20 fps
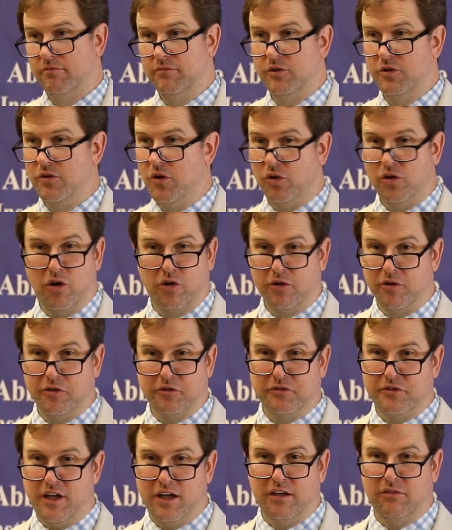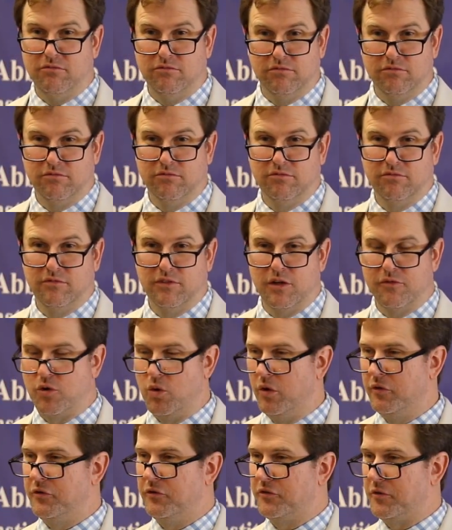You're no longer a state. And of
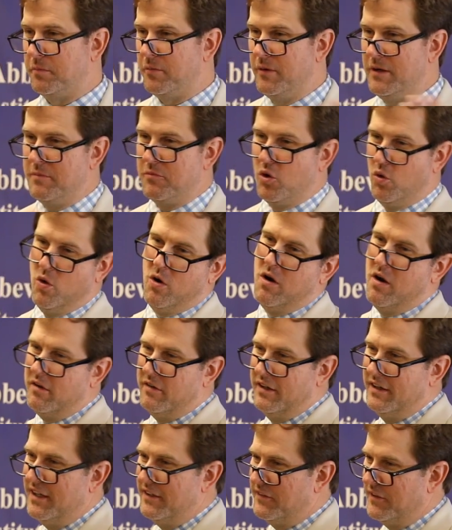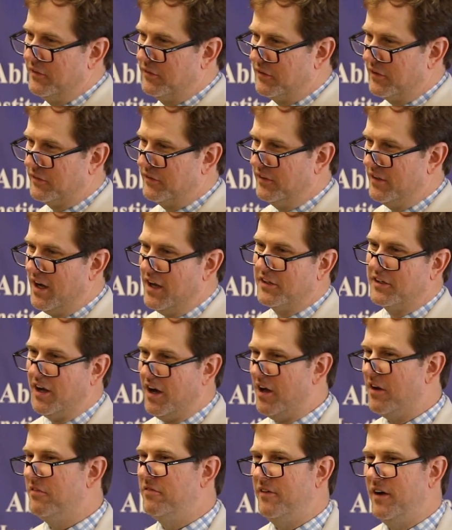course, the Supreme Court in 1869
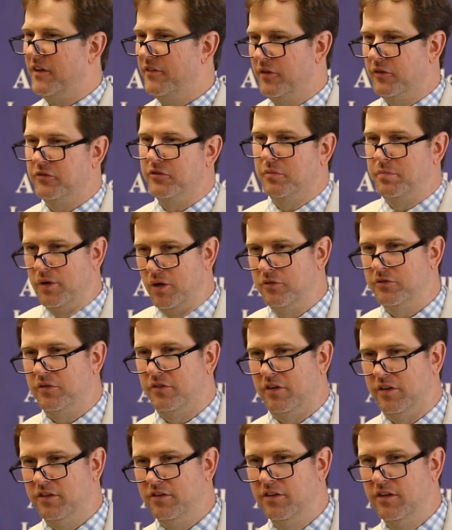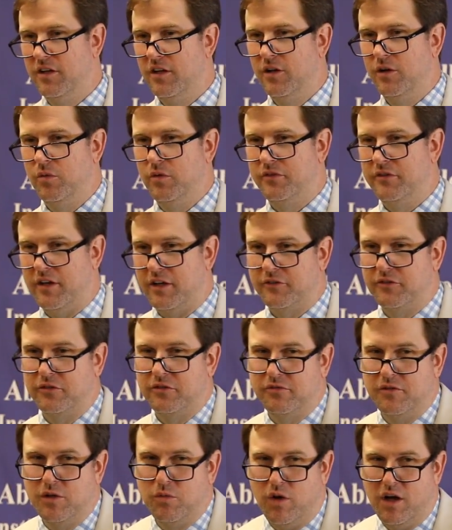codified this supposedly with
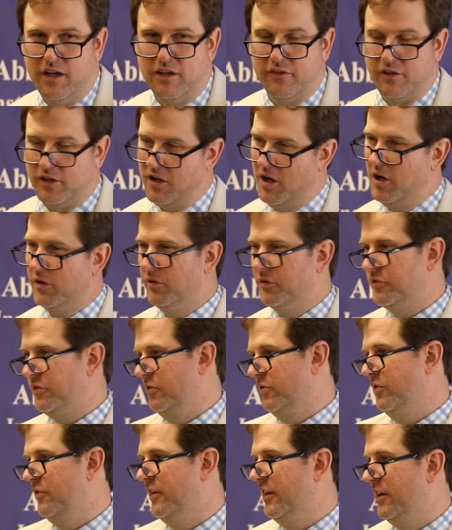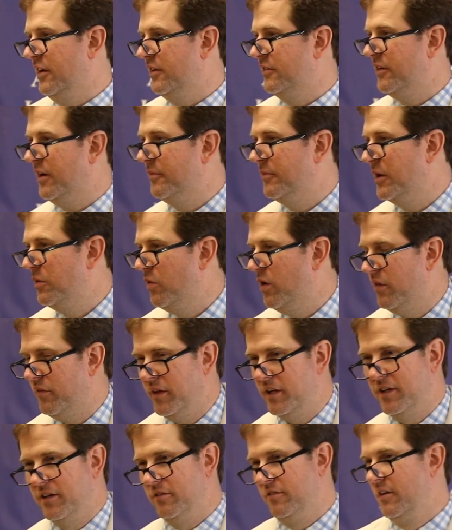Texas v. White. The Congress can do that anytime they want.
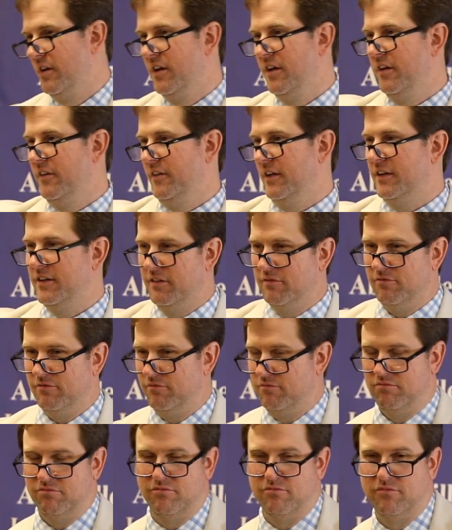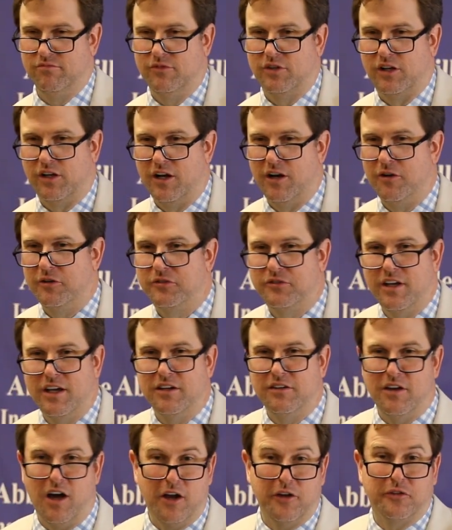They can declare a
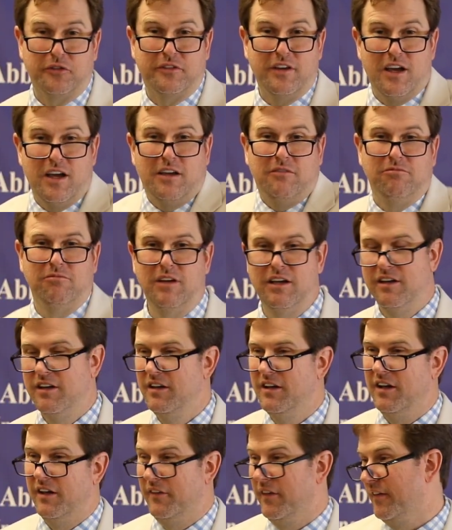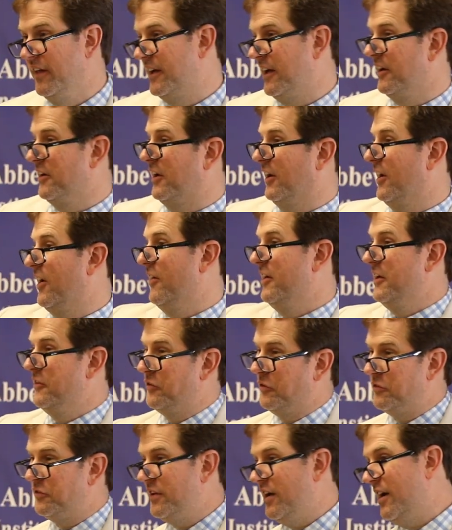state not a state, and then they can declare it
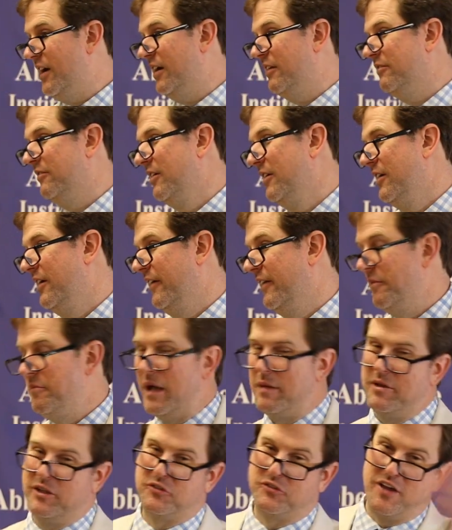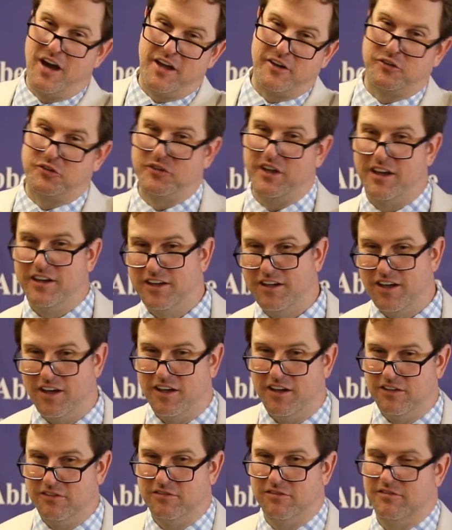is a state, and then maybe it's not a state
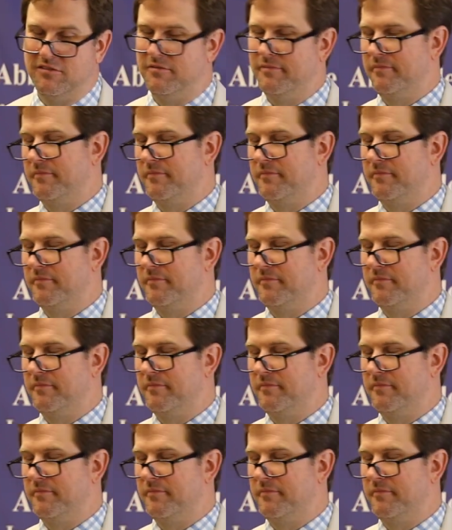again.